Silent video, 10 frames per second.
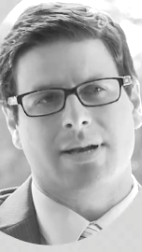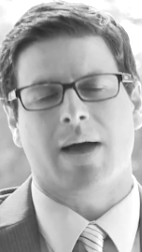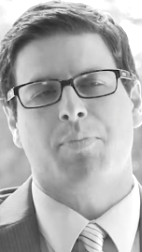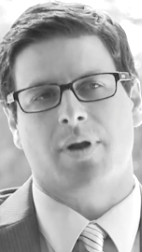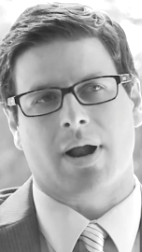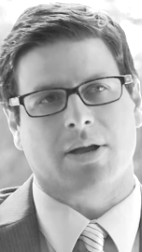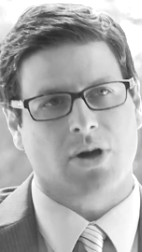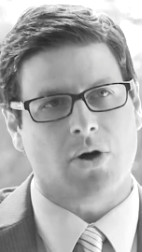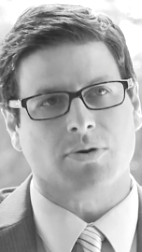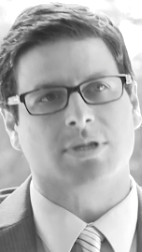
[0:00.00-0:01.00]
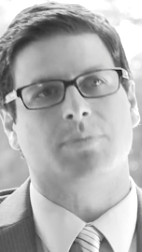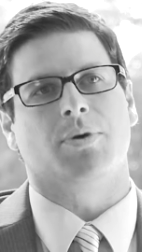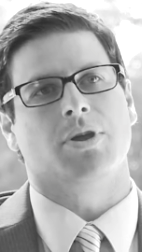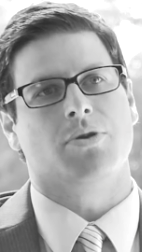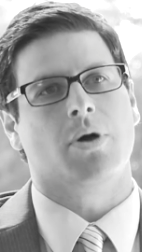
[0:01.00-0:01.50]
not put it on coast,
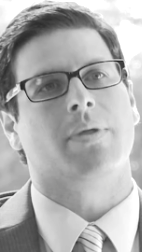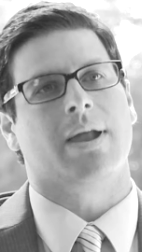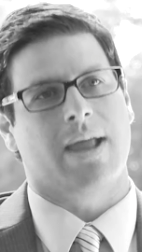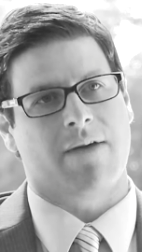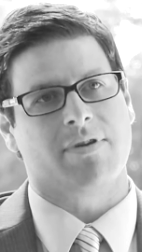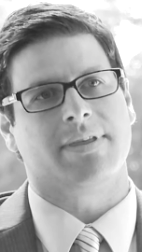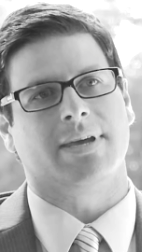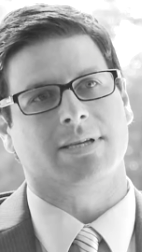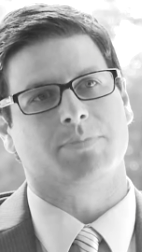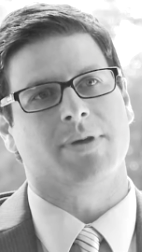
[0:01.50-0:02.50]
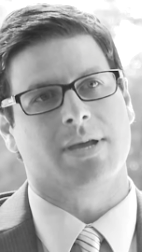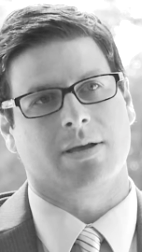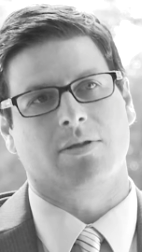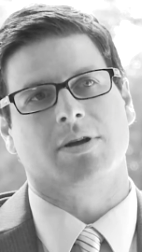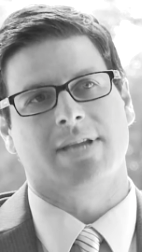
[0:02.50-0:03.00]
but you know that everything's
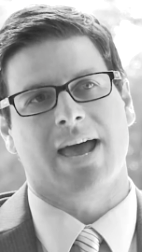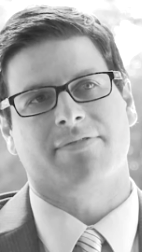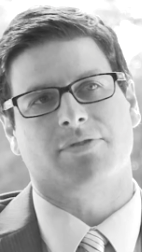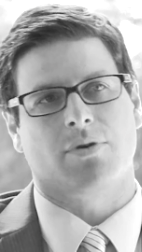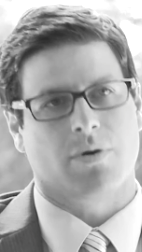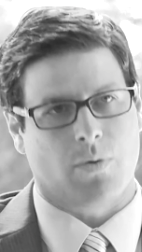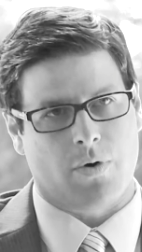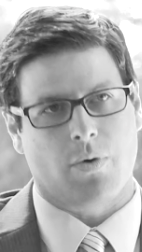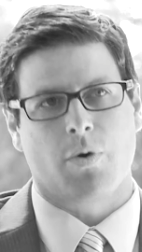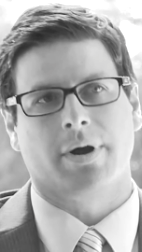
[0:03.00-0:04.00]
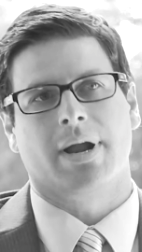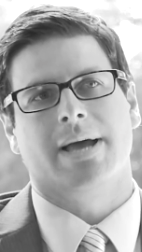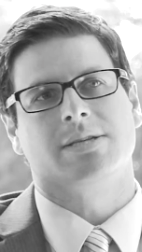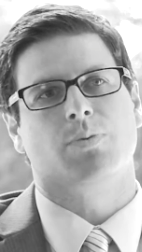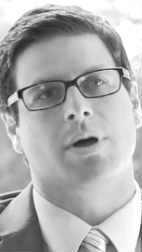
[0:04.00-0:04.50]
being looked after or
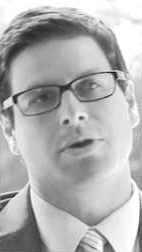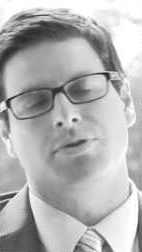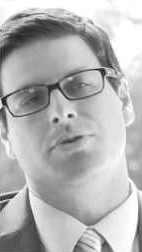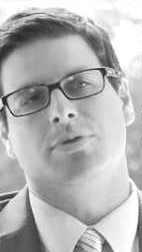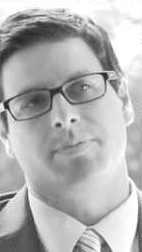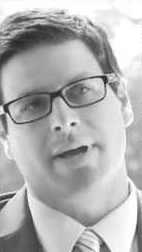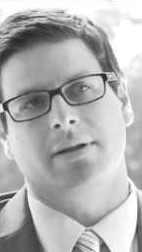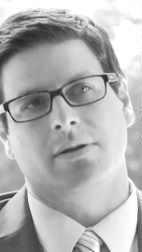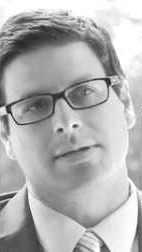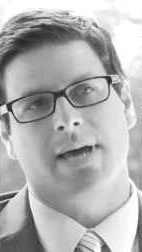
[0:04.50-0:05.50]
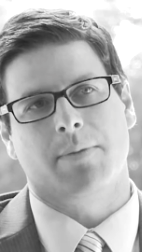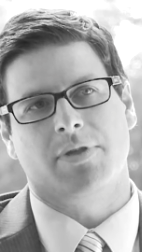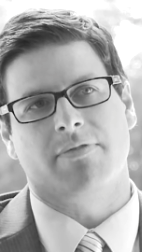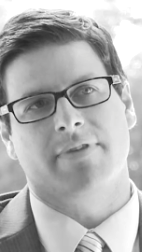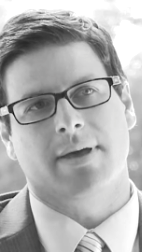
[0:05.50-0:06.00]
organized while you do spend a little time with
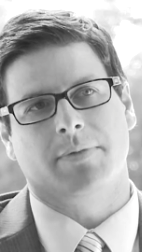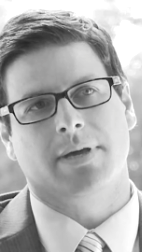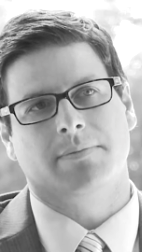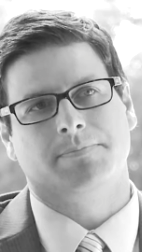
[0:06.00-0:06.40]
your family.